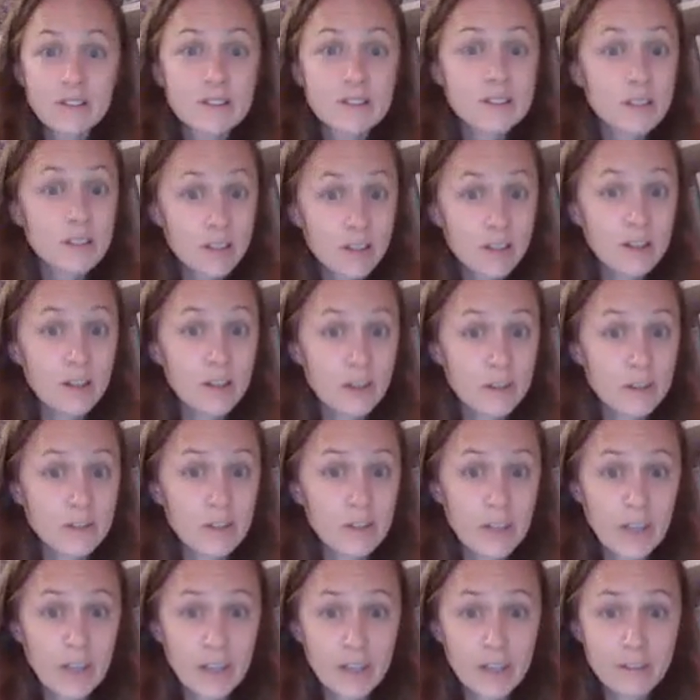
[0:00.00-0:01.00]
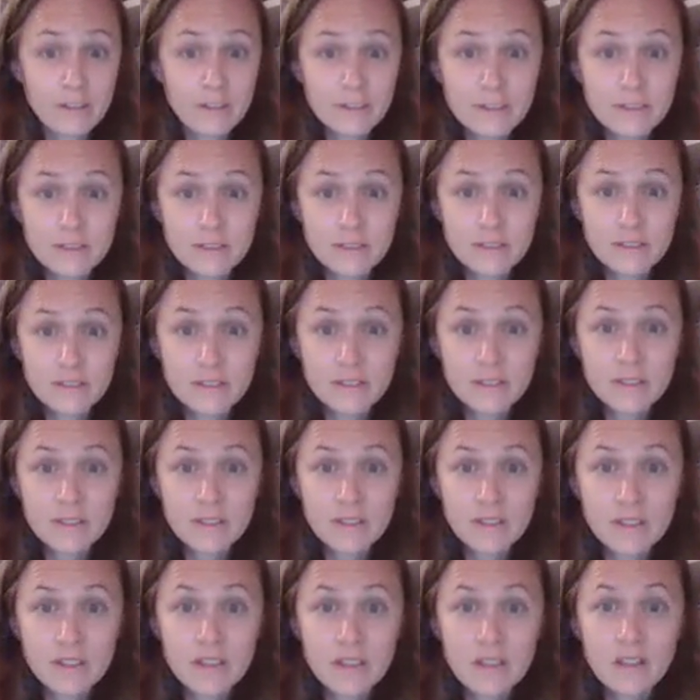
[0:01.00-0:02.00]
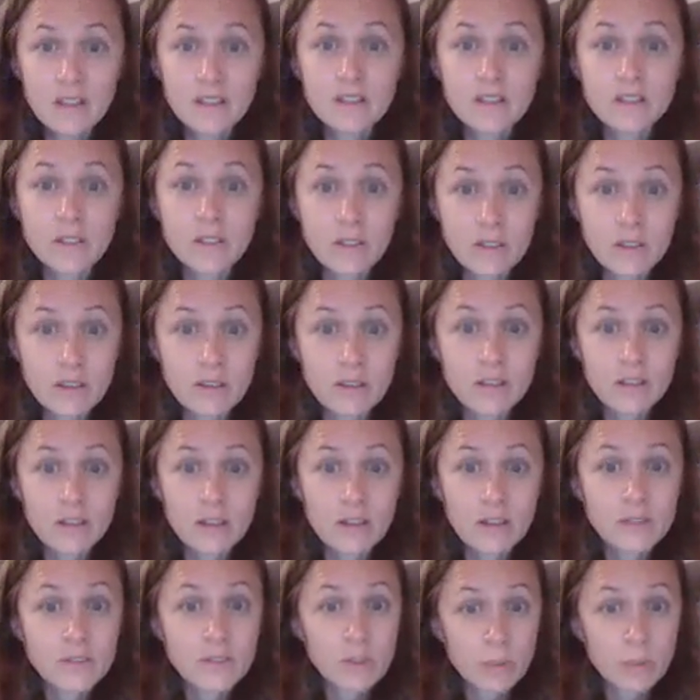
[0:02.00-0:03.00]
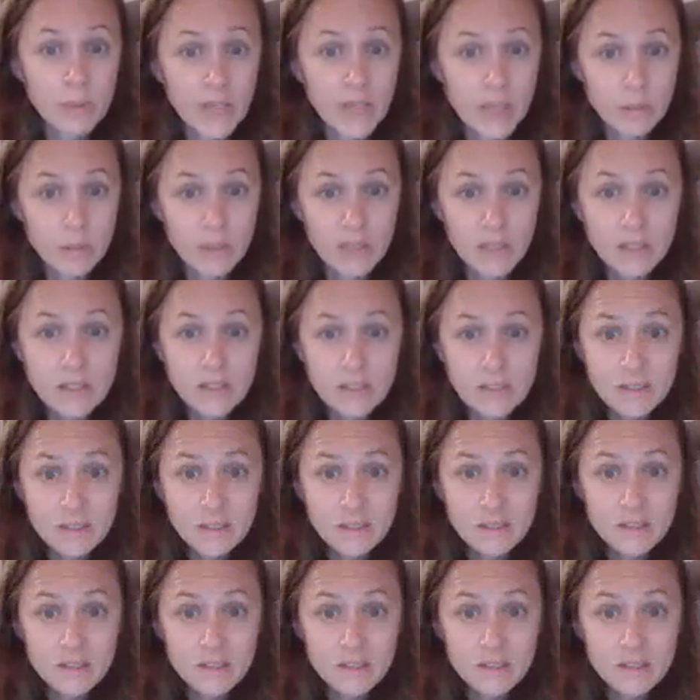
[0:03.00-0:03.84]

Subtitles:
to look after you so you can look after your babies.